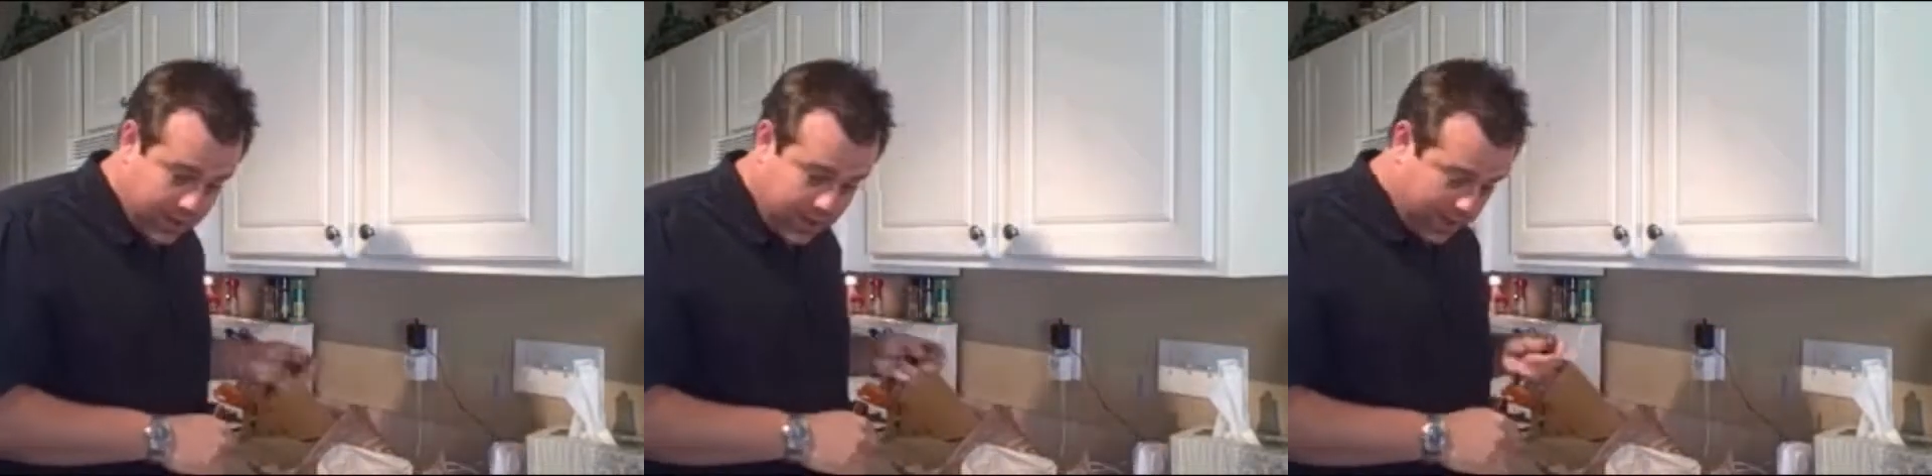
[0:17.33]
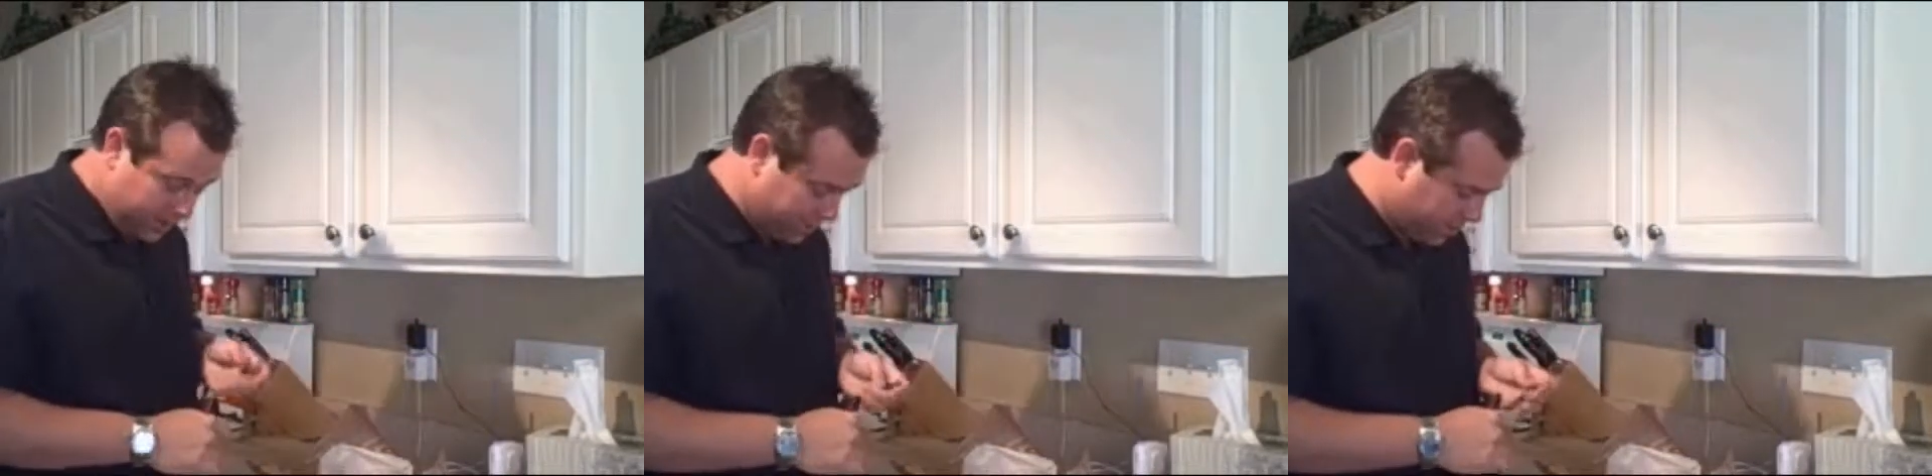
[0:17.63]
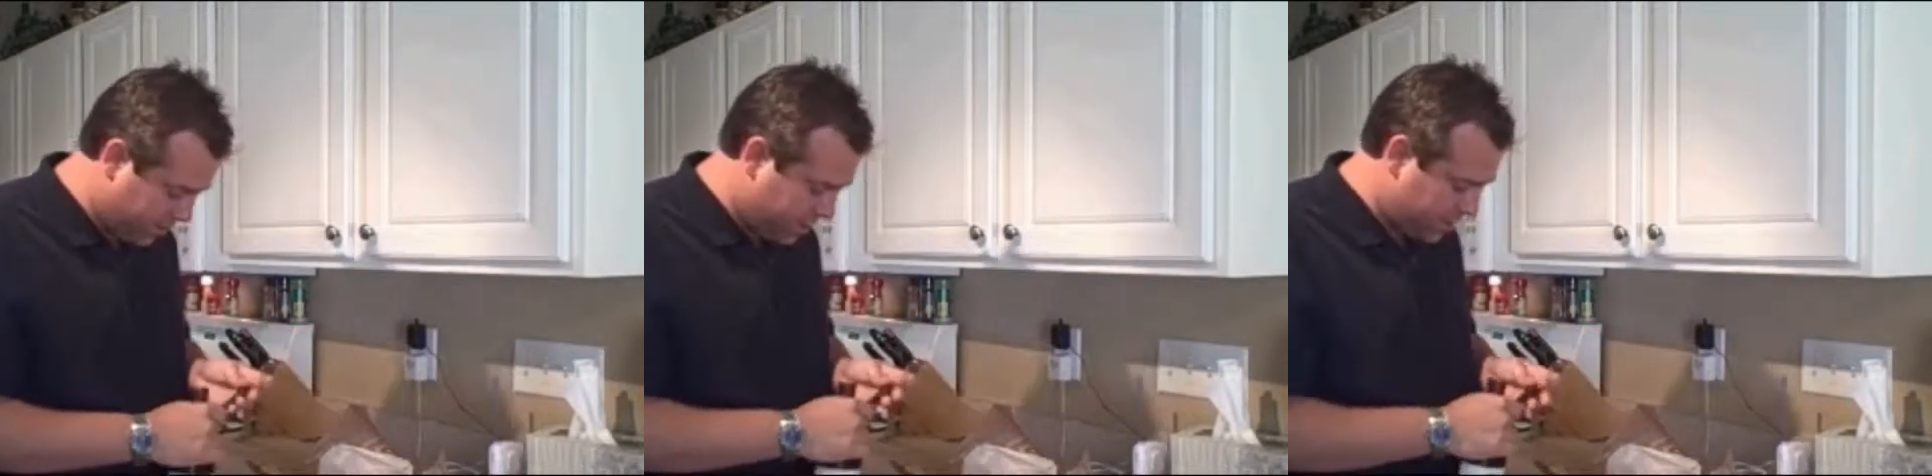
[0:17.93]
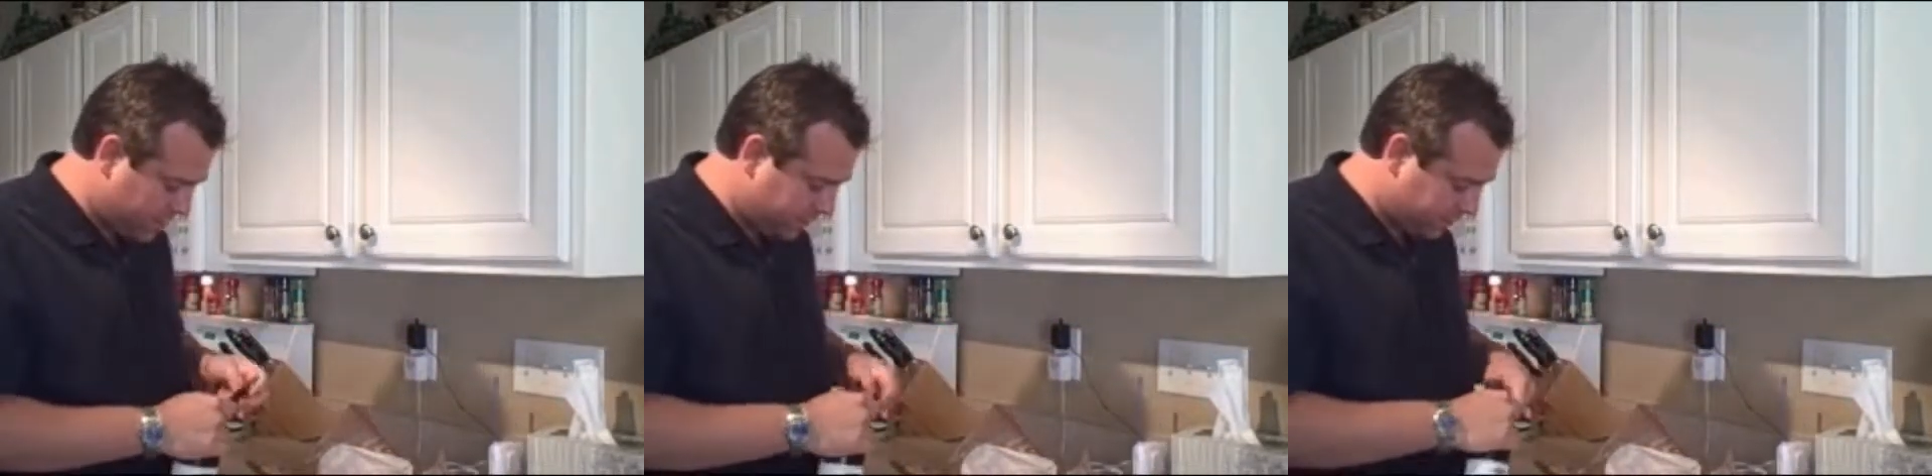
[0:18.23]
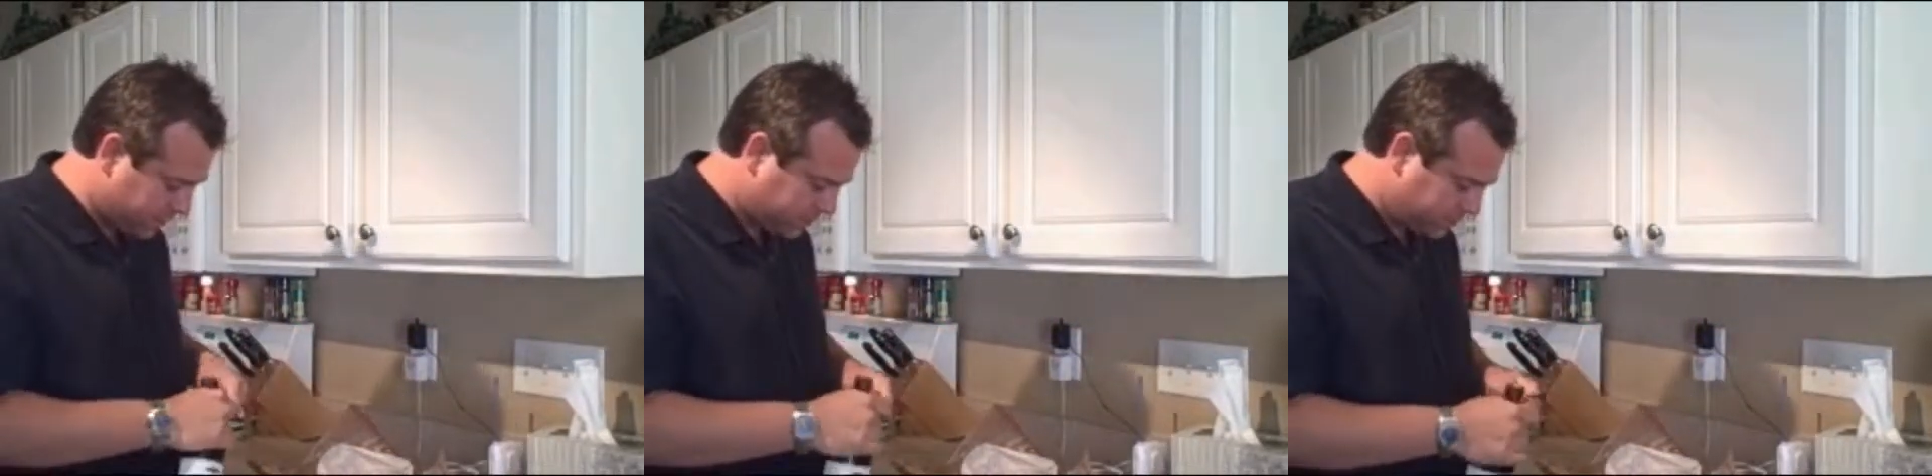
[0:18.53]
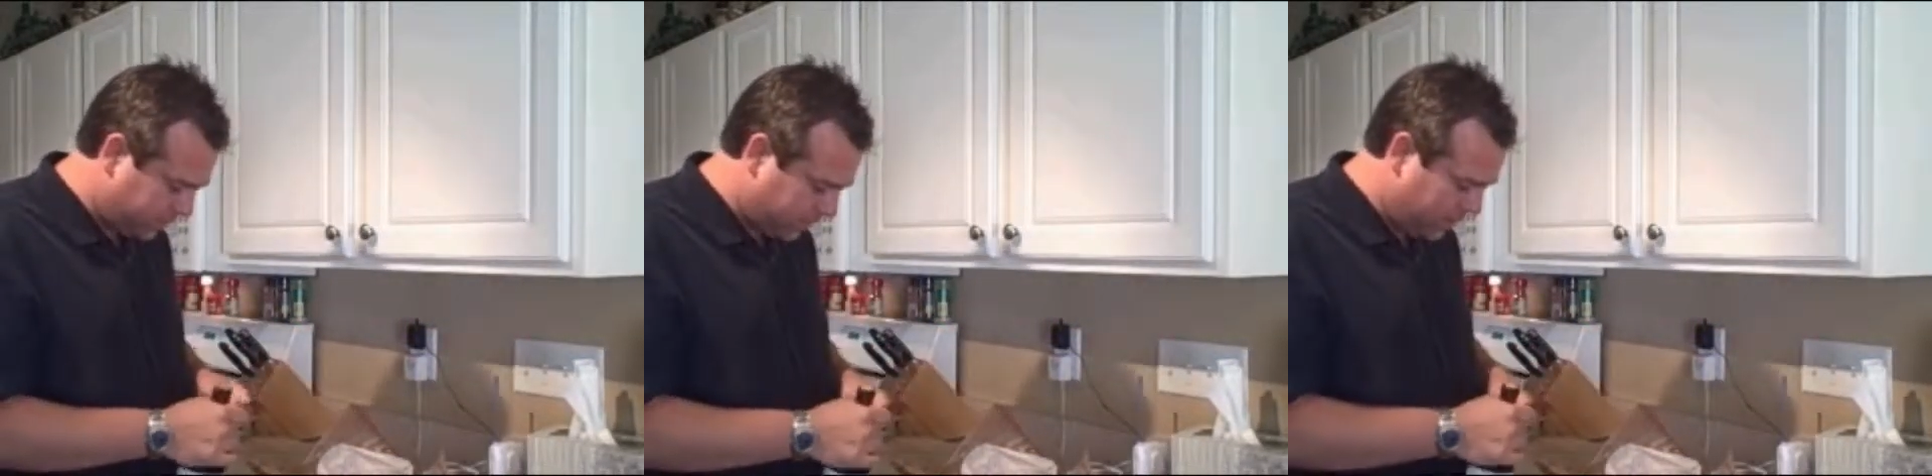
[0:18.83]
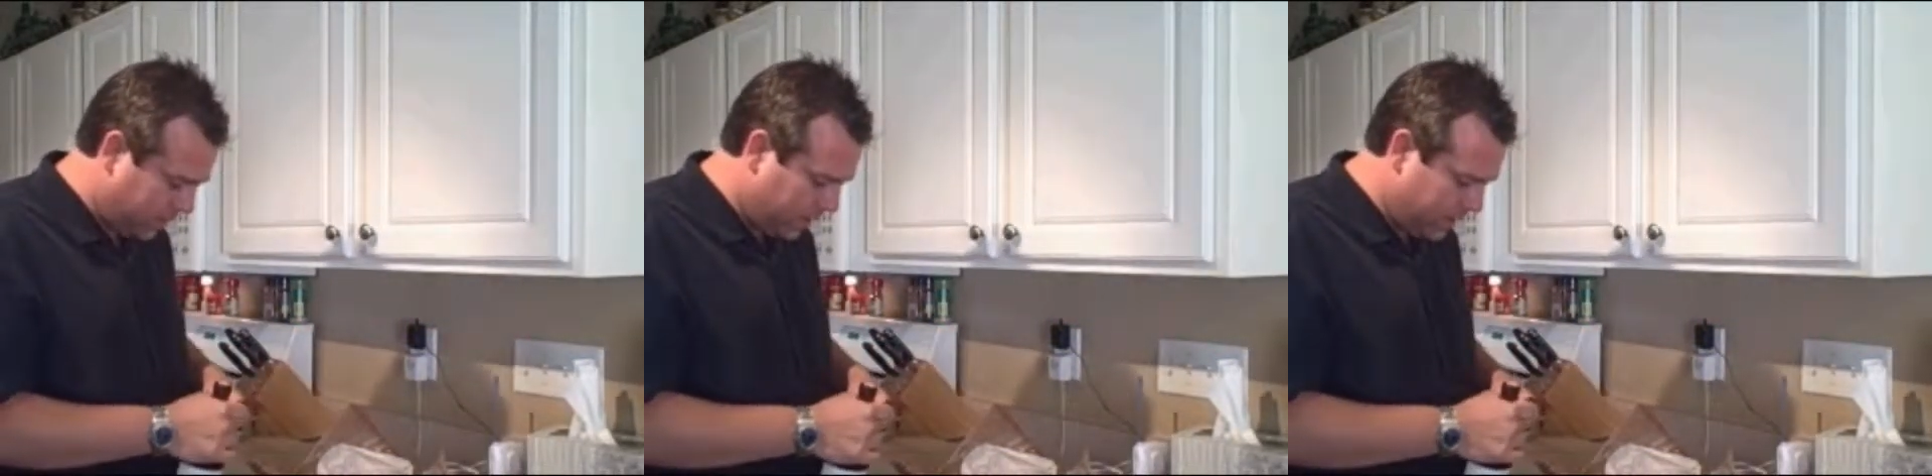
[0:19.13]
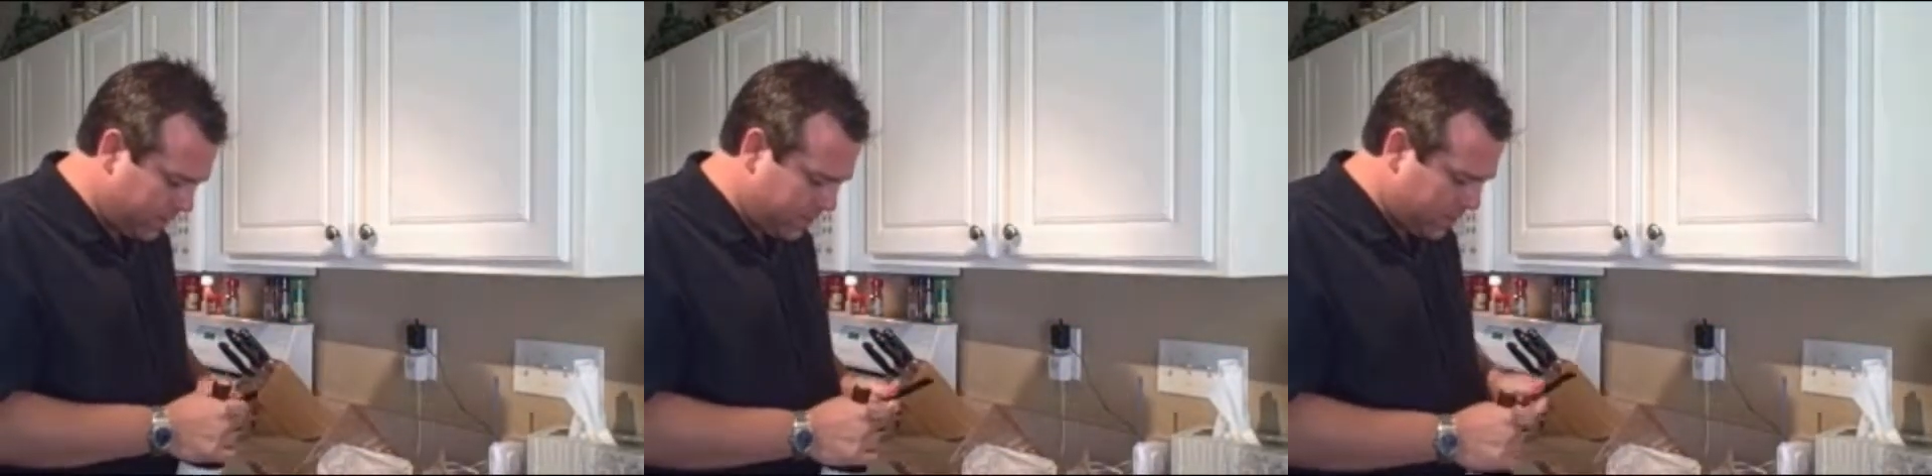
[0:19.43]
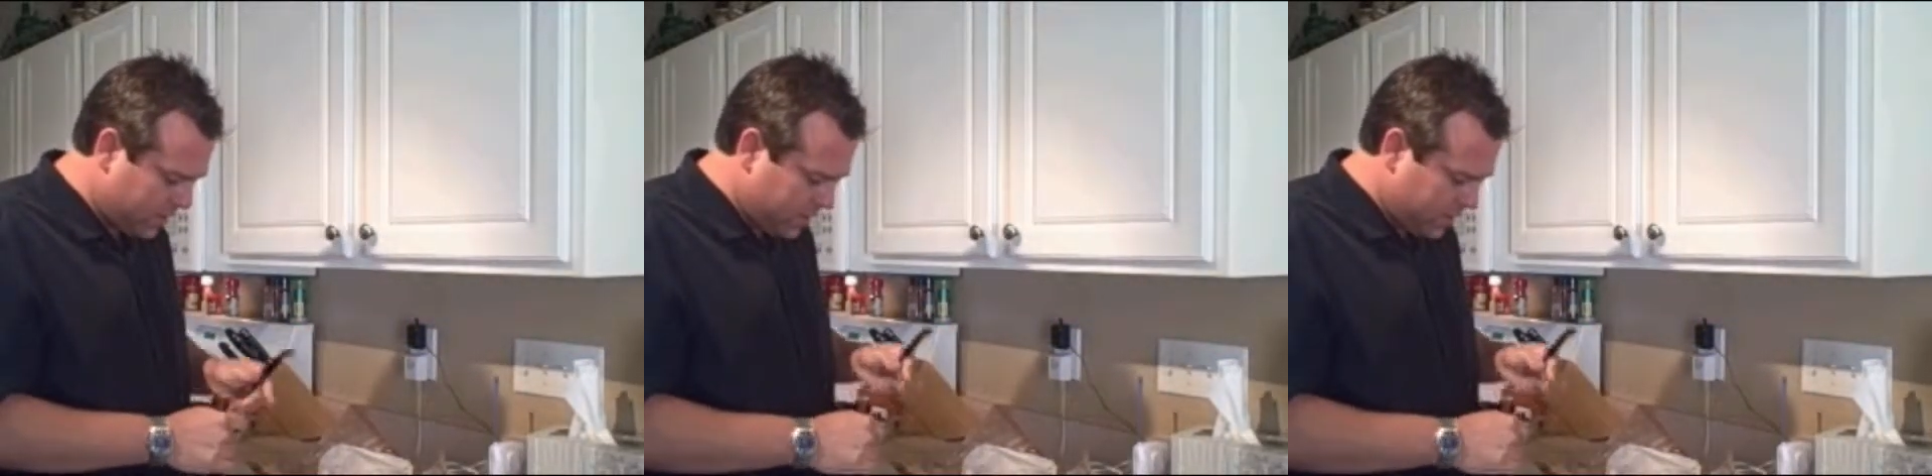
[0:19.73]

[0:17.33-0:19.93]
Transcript: Yeah, okay, Amy. So